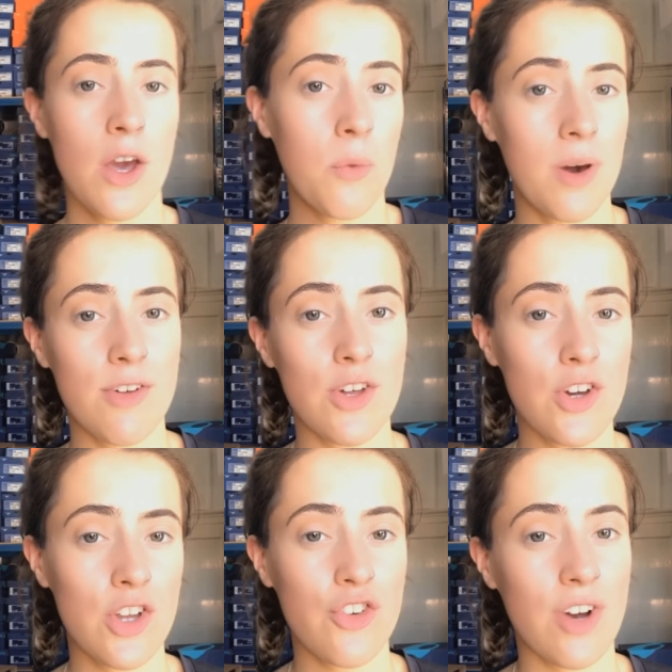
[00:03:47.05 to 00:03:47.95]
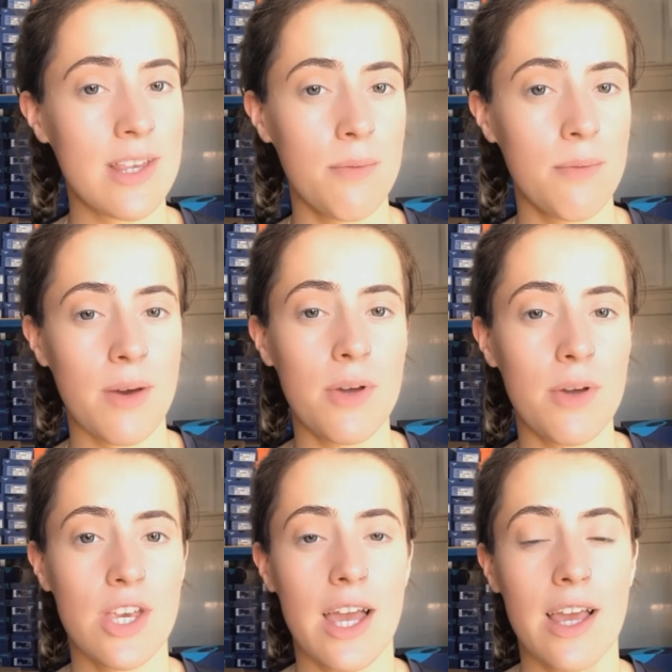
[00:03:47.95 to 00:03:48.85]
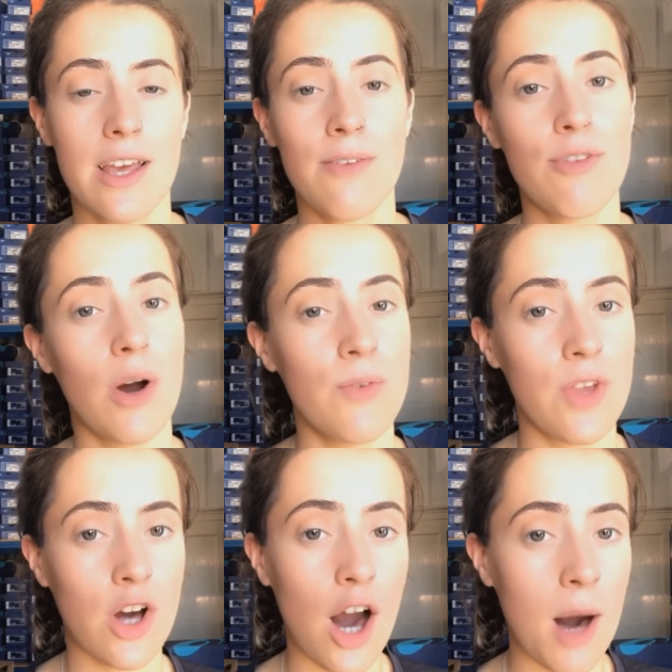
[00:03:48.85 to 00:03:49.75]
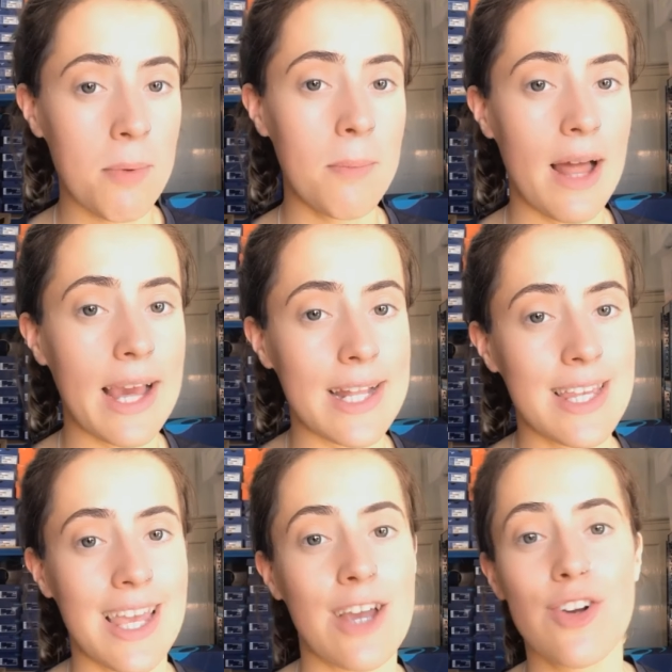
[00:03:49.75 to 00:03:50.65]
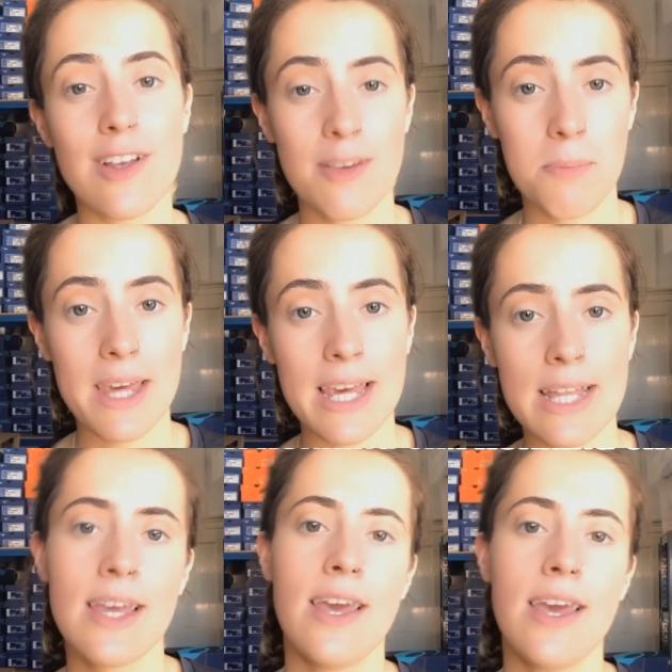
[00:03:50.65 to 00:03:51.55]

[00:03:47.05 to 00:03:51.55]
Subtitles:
whether you could try something which involves a carbon plate to increase speed.